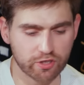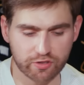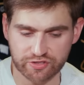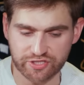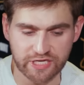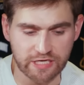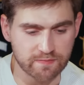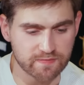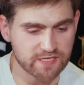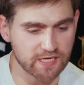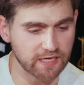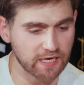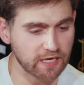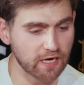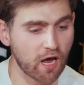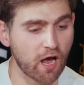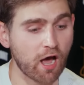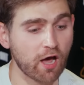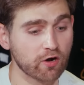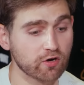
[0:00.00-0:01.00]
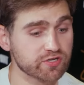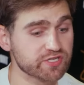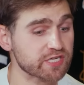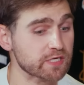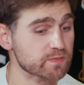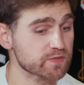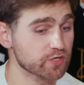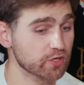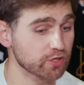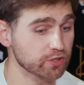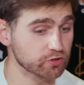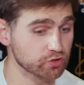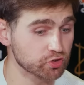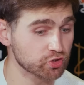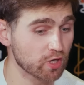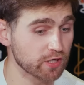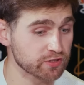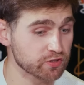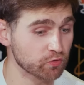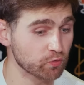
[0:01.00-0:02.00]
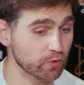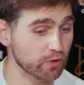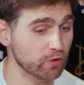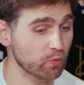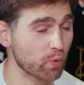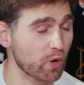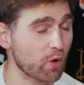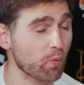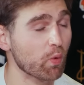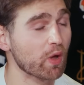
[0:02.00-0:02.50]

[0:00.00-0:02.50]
teams that get hot or teams that are constructed really well.